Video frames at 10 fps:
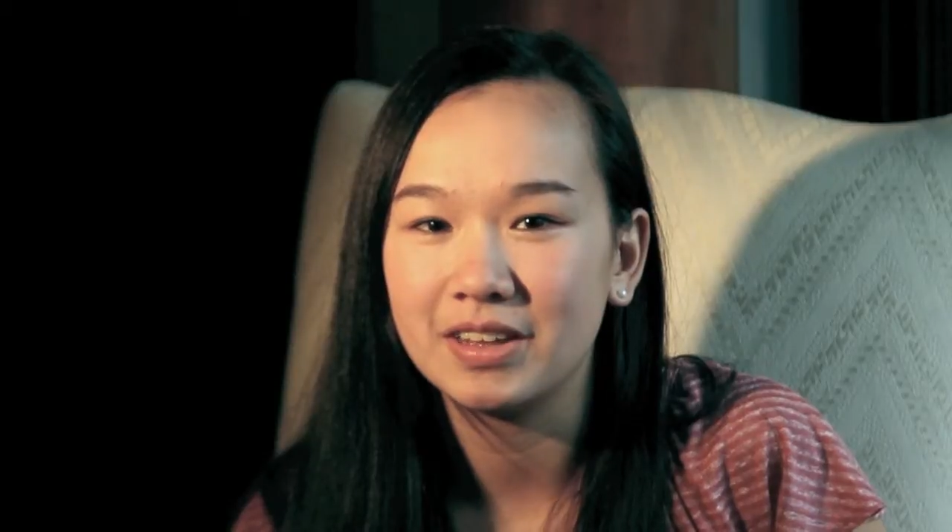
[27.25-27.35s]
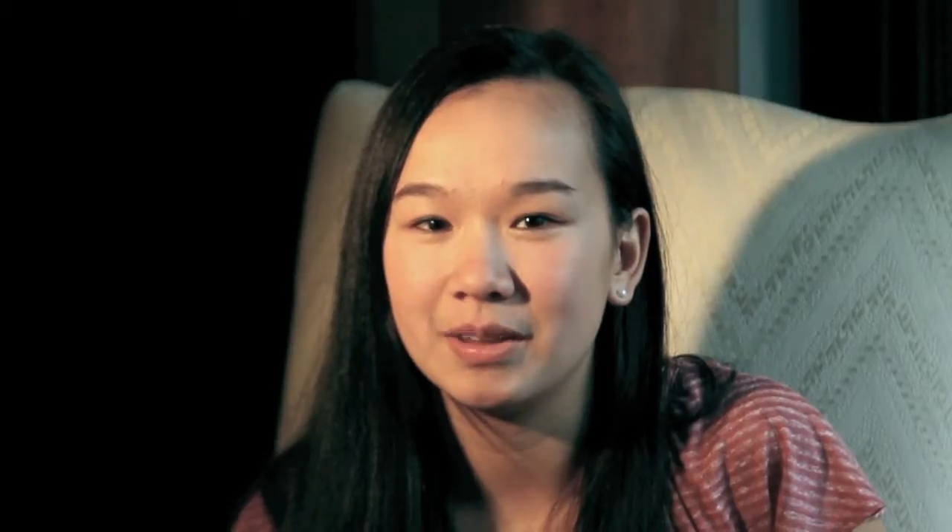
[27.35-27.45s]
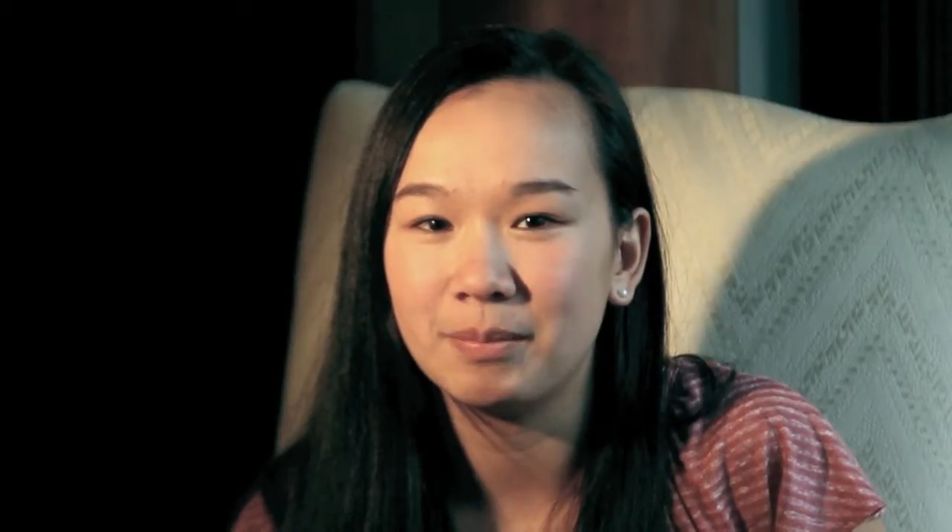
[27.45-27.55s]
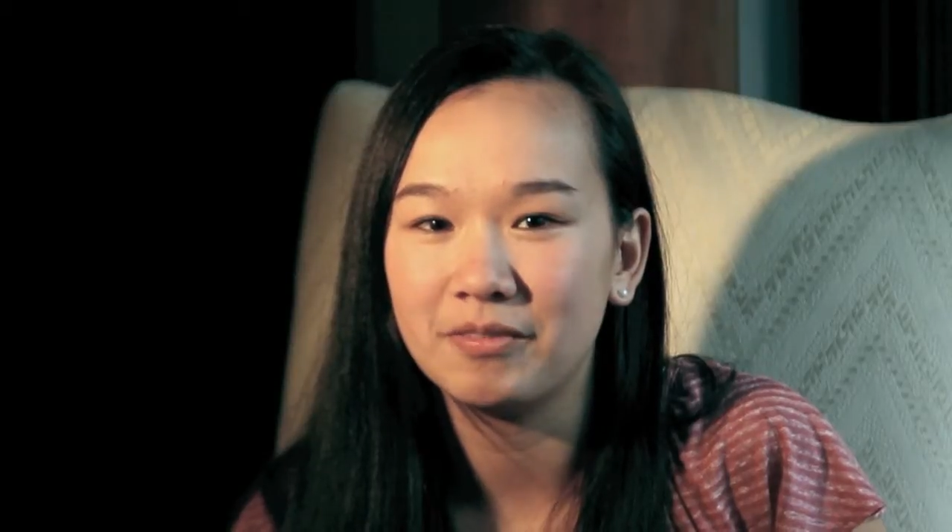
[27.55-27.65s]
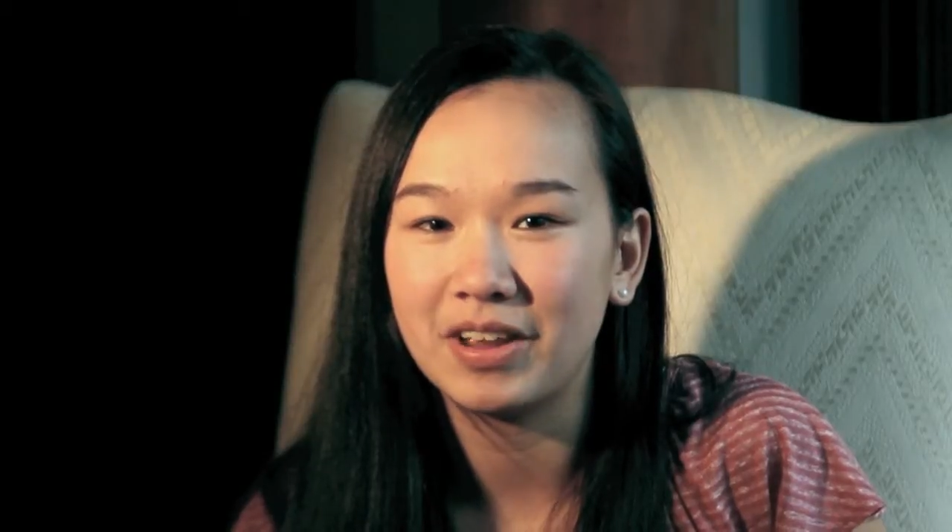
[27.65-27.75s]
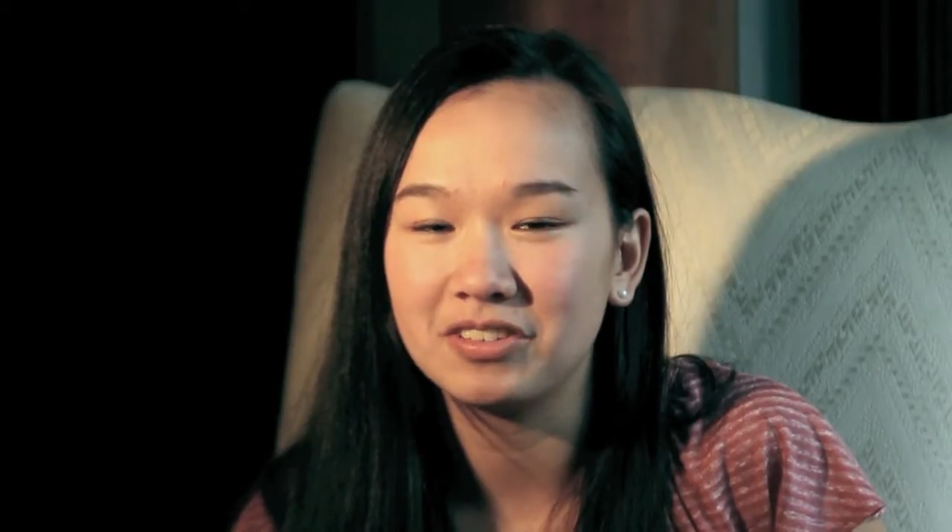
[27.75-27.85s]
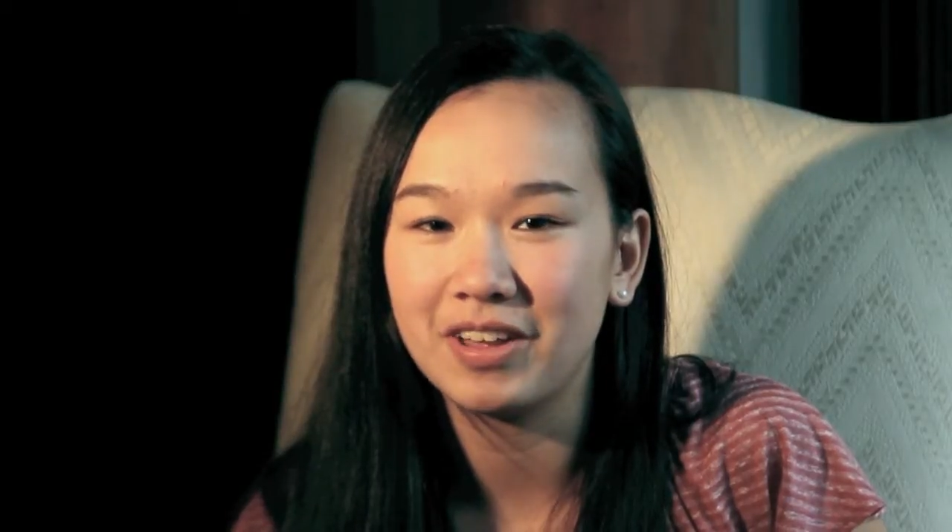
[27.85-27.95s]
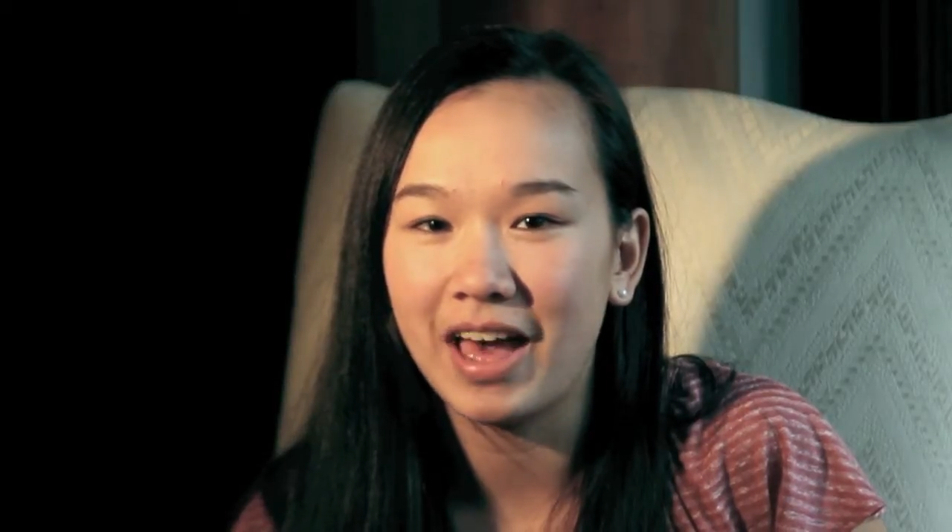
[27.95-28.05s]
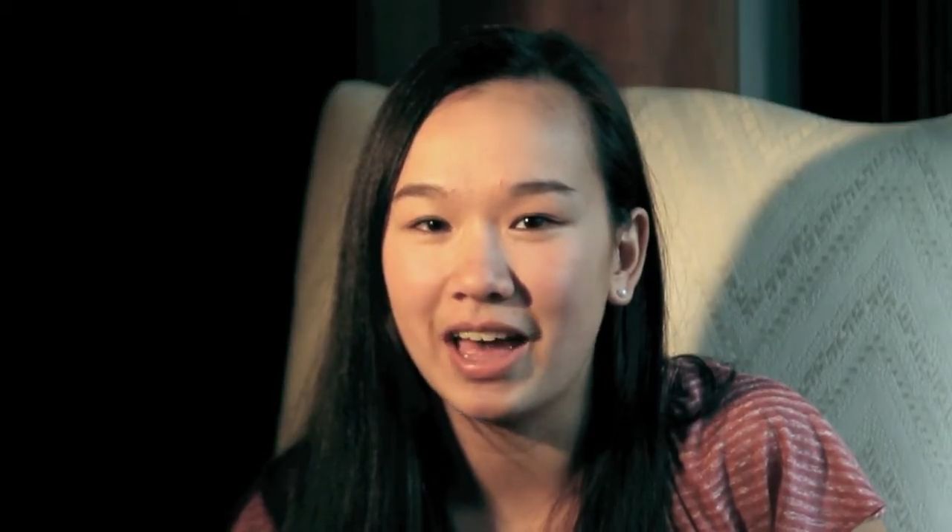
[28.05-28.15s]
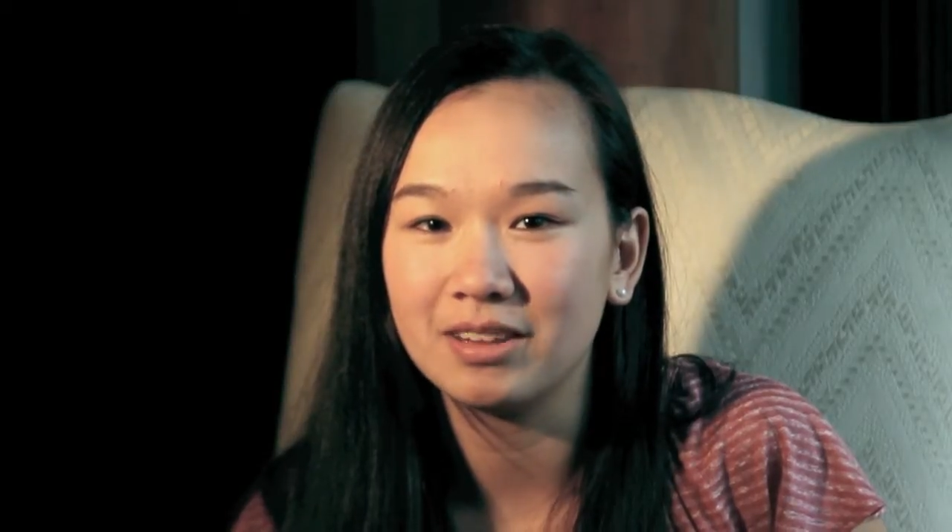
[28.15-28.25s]
the
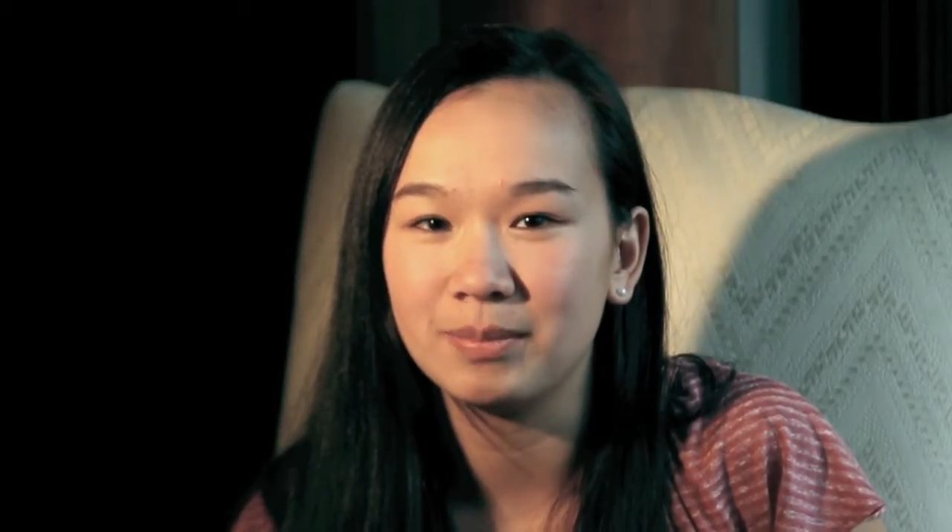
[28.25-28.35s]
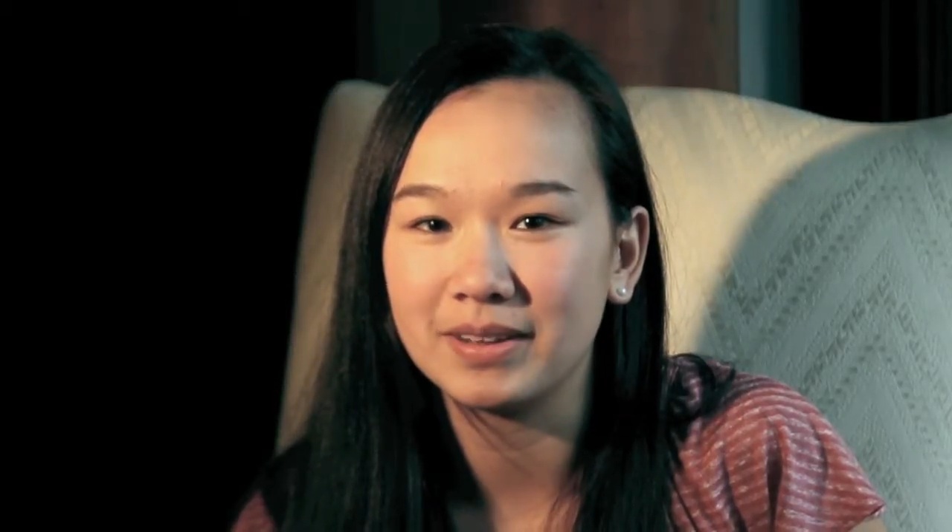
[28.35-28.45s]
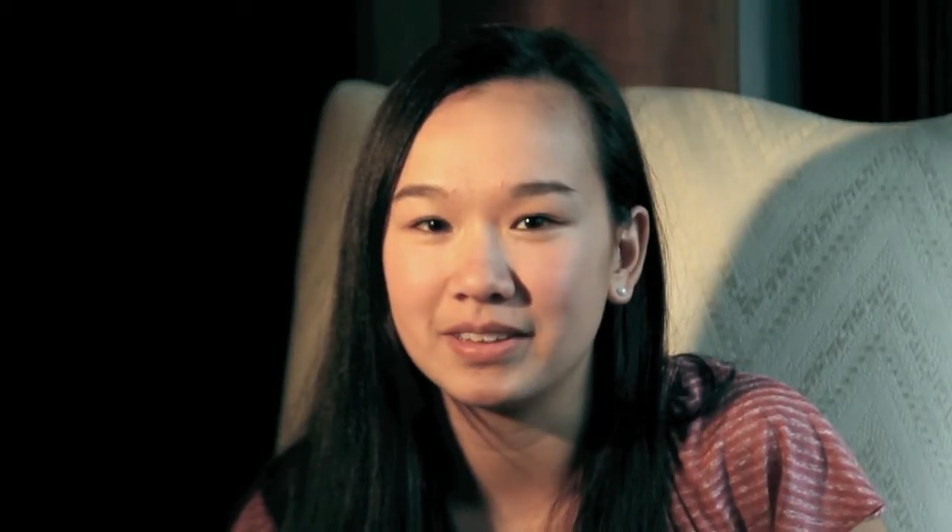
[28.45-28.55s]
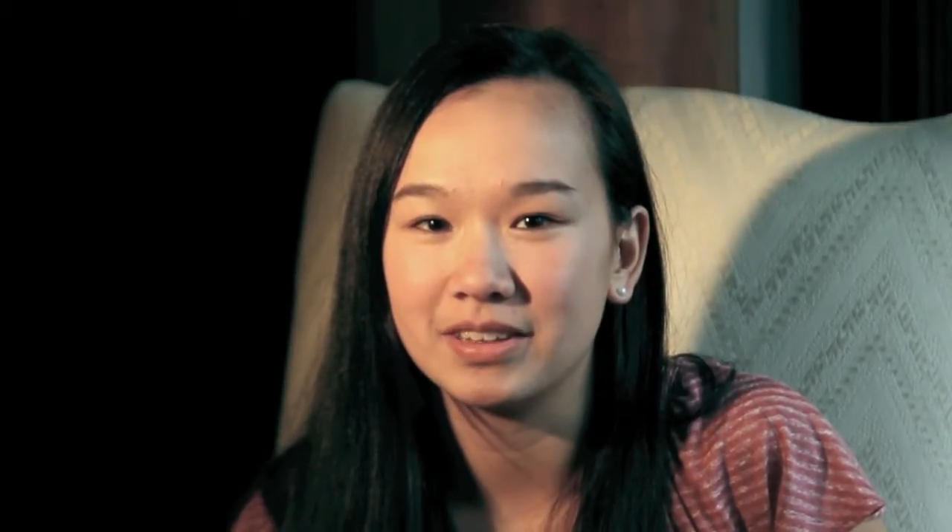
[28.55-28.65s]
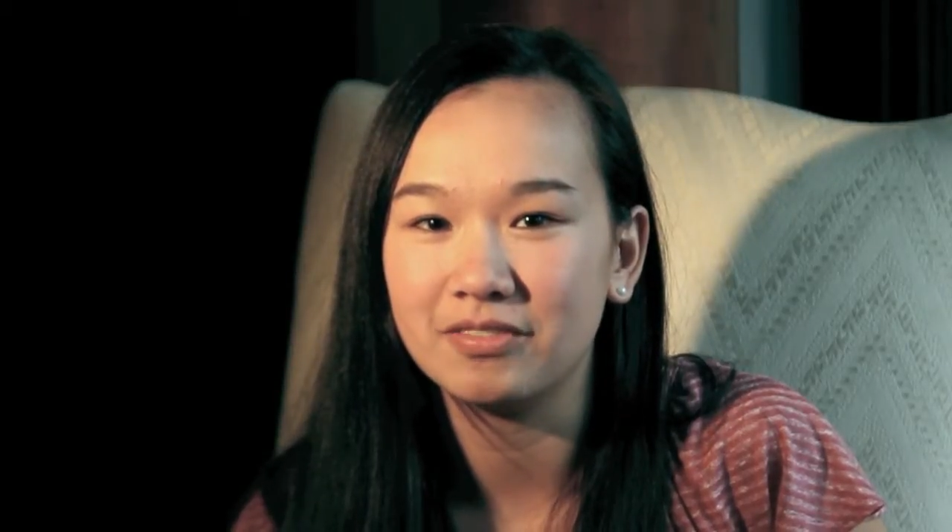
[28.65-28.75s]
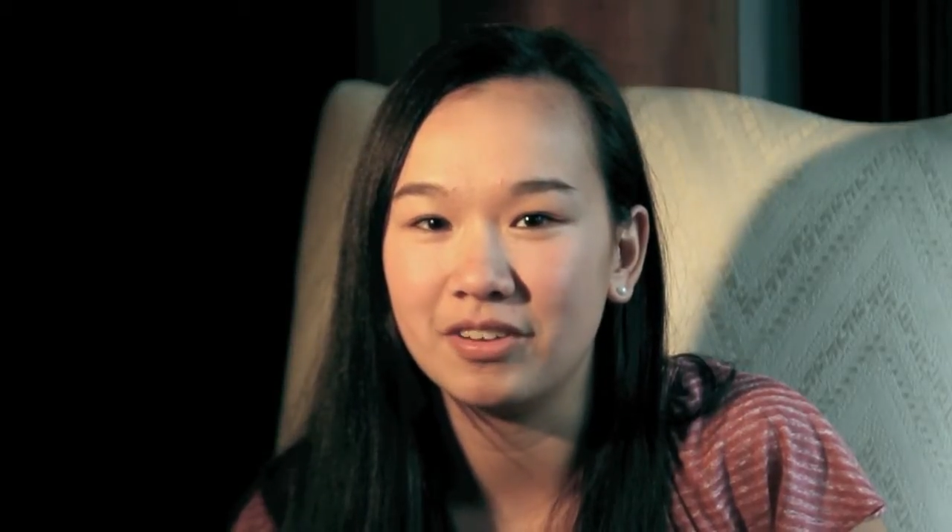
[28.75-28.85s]
professional aspects in the